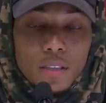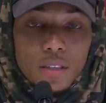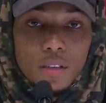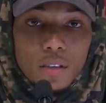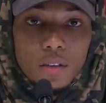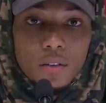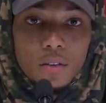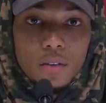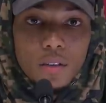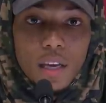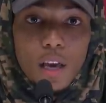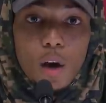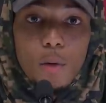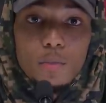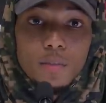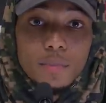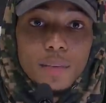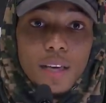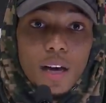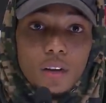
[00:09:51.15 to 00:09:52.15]
So it
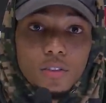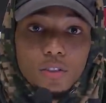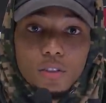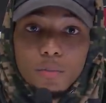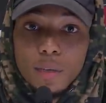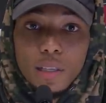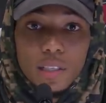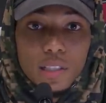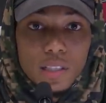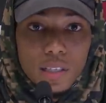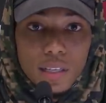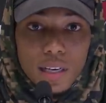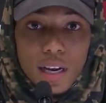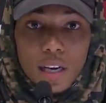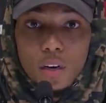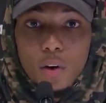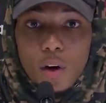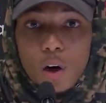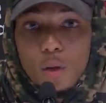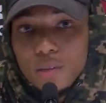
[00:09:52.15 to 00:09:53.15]
helps me out tremendously, and I
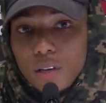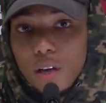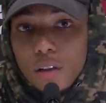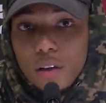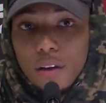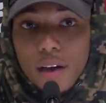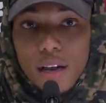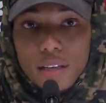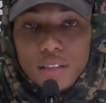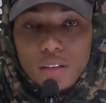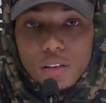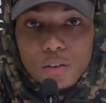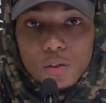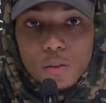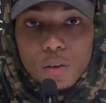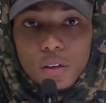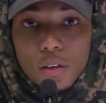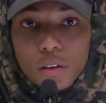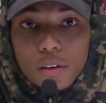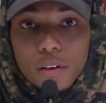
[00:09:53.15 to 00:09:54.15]
know it helps the other guys out as
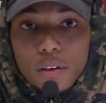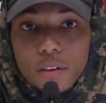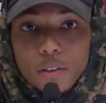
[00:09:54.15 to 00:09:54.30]
well.